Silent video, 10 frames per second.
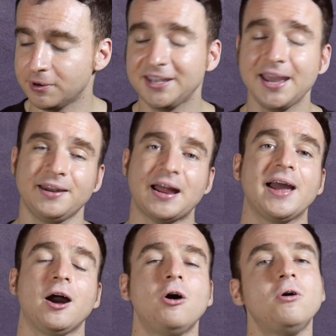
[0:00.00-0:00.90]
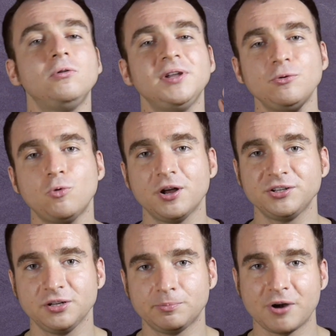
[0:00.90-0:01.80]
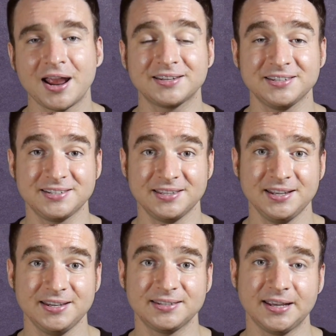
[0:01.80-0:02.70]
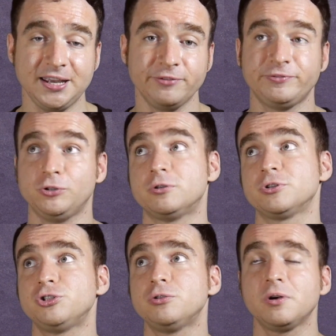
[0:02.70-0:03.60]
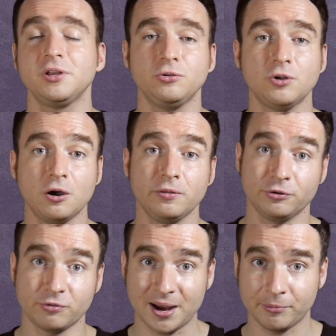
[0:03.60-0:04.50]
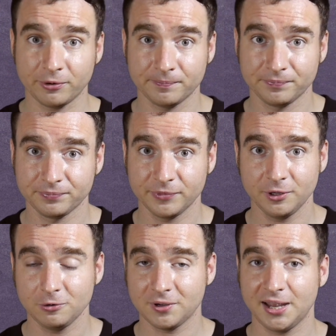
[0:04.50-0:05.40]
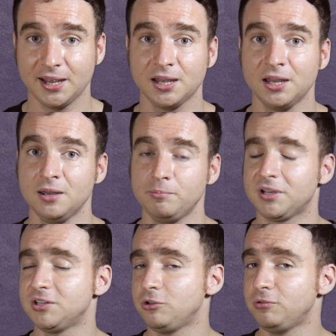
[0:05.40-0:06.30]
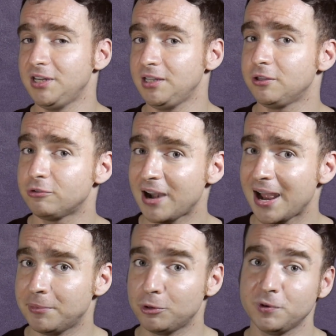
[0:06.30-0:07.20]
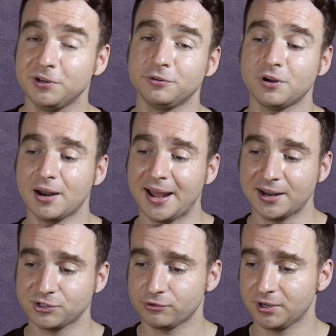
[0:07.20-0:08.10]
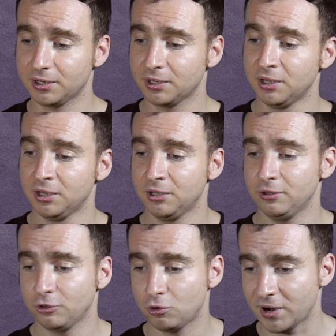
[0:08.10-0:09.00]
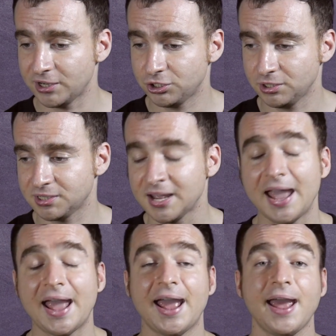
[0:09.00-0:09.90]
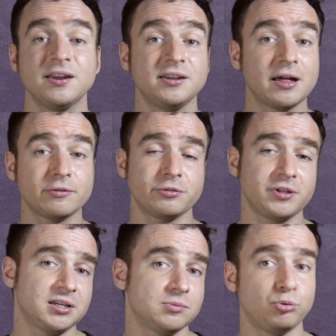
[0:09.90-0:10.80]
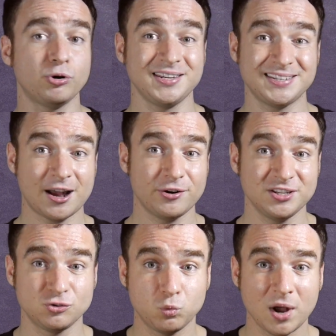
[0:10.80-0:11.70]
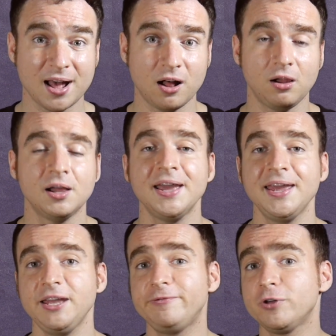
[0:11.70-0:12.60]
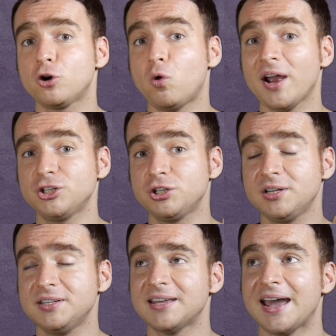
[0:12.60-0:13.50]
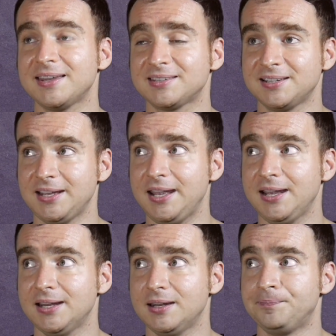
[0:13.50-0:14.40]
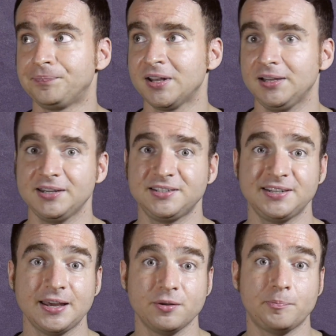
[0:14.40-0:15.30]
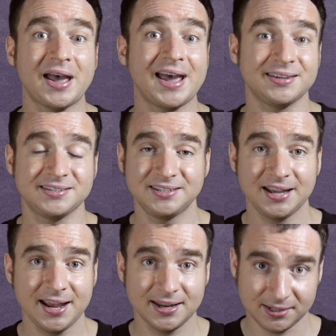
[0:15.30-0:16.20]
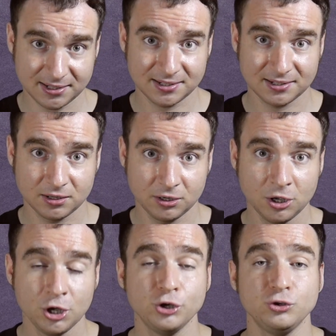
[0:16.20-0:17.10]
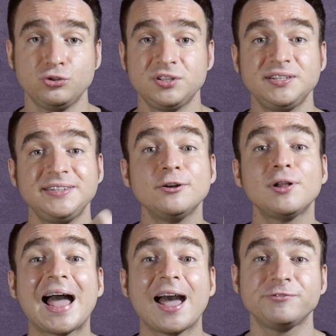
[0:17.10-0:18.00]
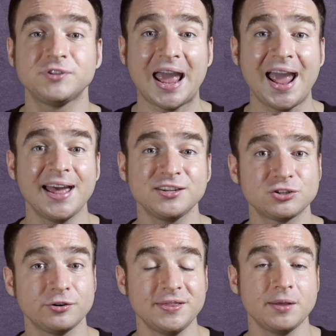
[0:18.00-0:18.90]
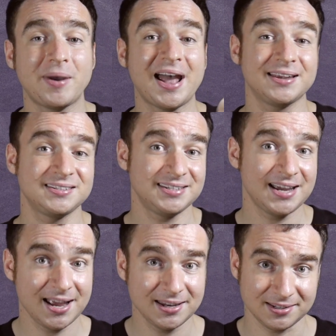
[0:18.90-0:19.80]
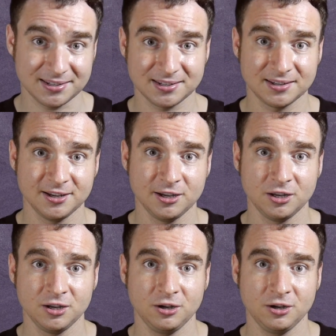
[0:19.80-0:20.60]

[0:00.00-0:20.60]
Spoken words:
So again, I only want you to practice these if you're sure you know the grammar, okay? Because you need the grammar when you're not answering the questions. And another thing to point out as well, if the question is asked in, let's say, the past tense, you still have to answer in the past tense.